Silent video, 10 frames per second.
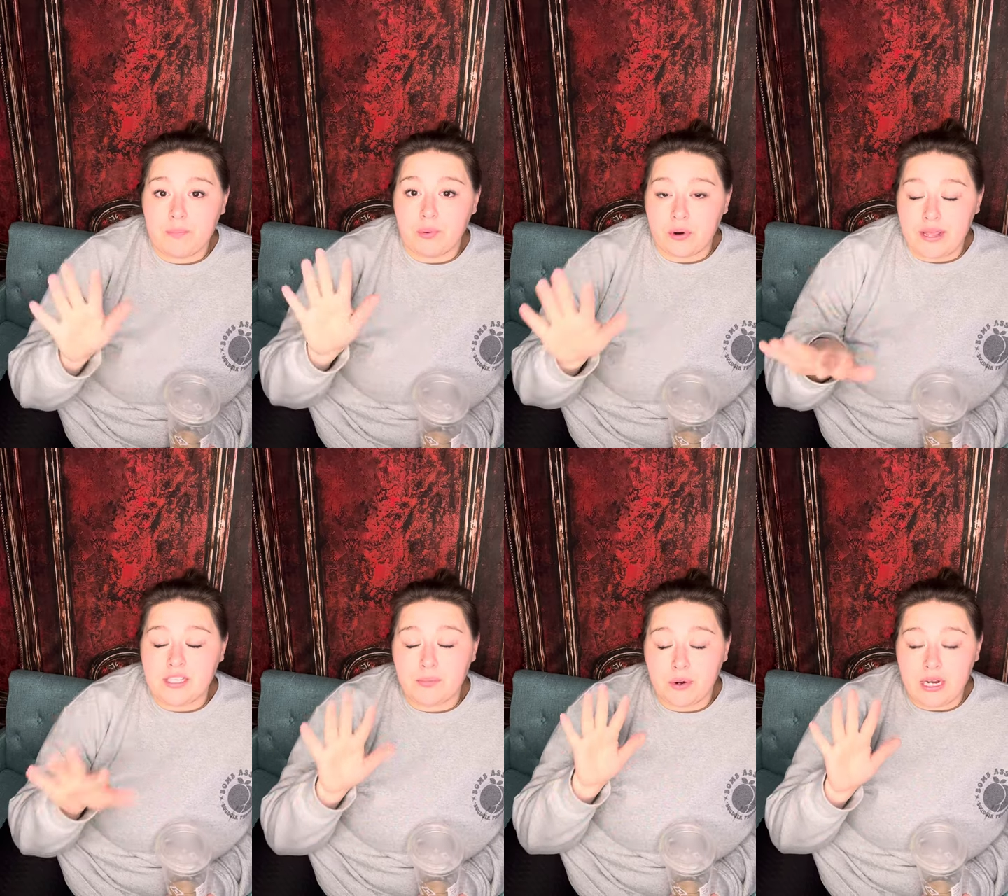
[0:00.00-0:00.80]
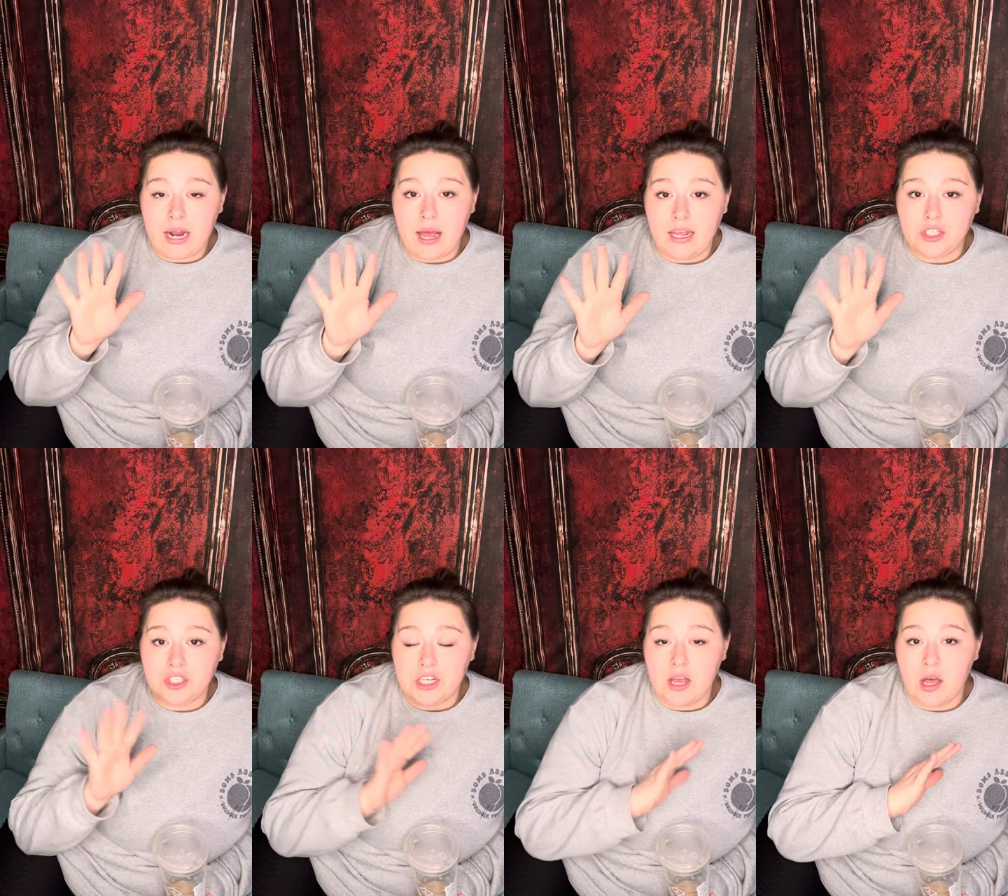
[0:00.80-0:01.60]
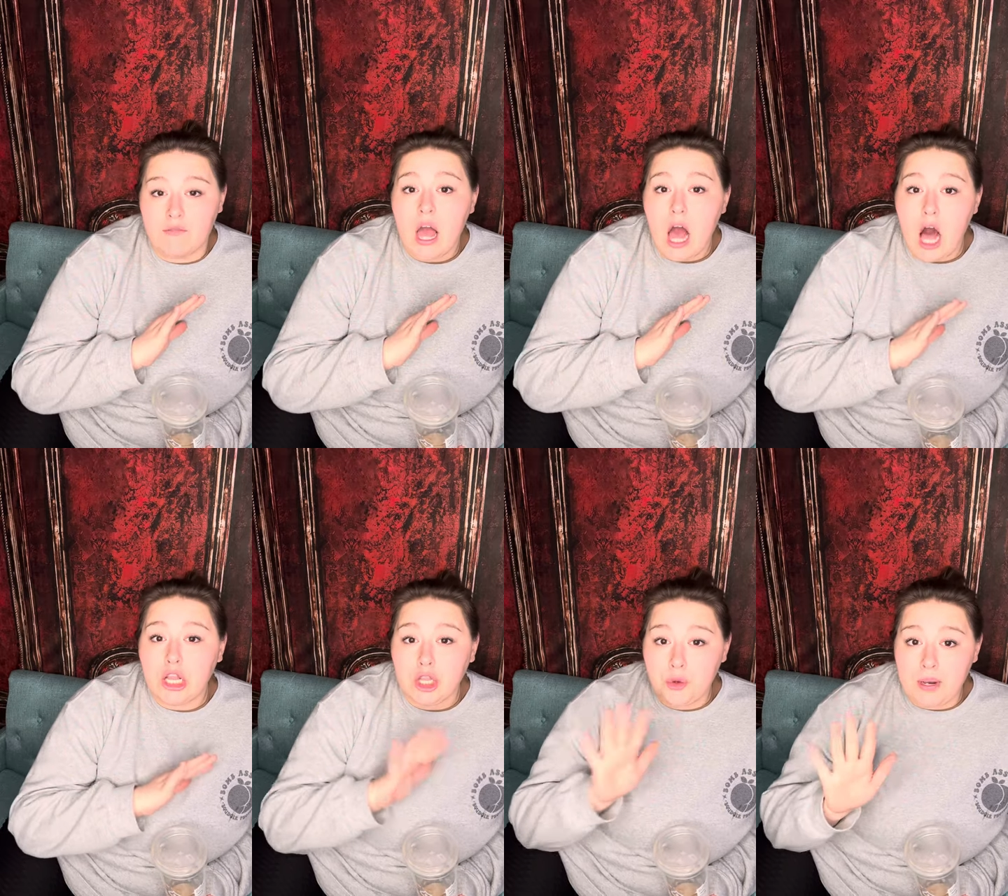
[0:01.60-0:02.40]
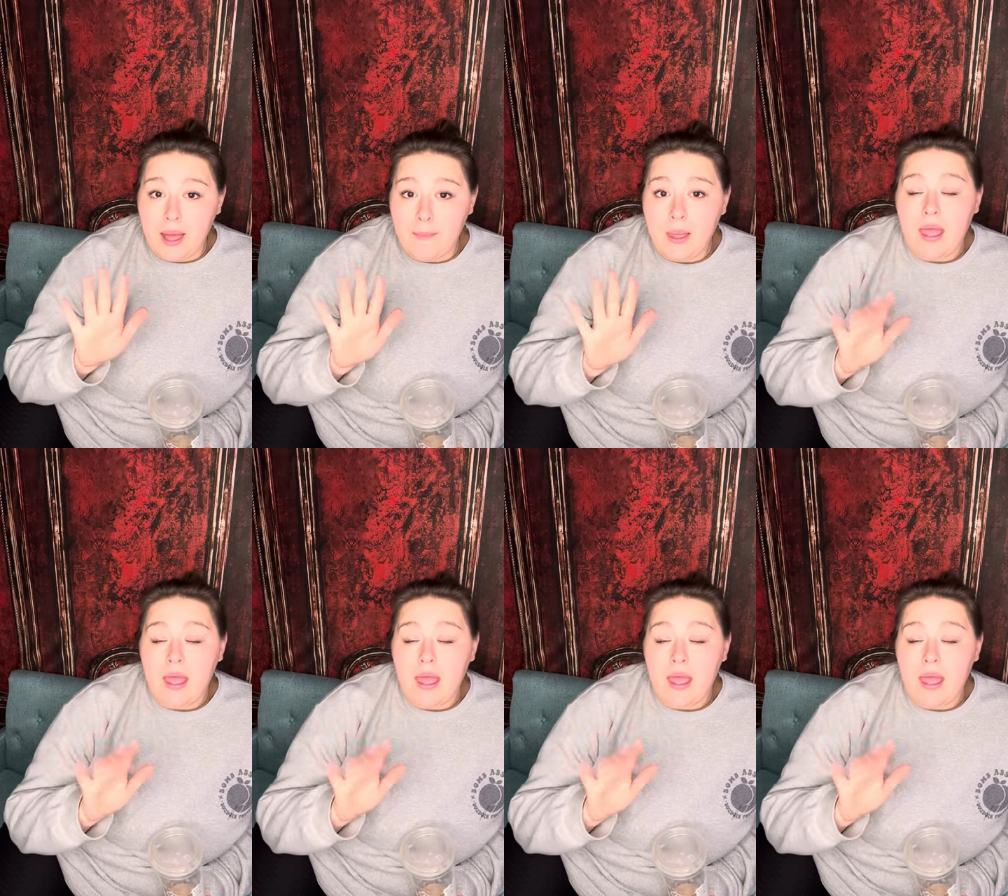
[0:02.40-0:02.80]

print is printed on a sheet of aluminum.